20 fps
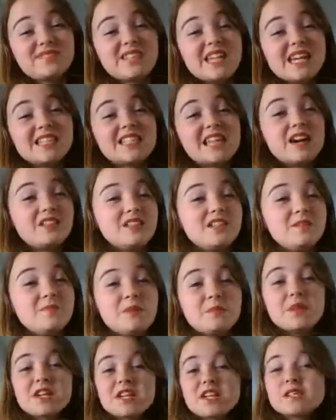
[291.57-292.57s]
Guess that'll need
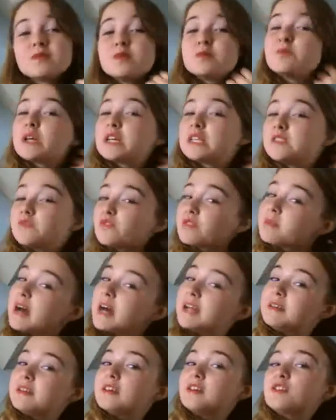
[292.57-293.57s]
to be my Christmas present for
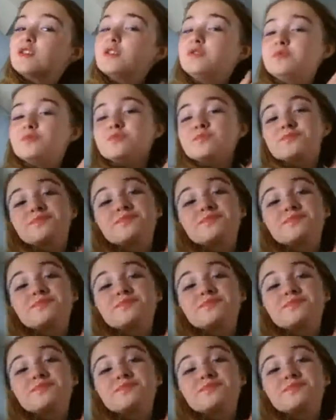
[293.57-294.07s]
my aunt and uncle.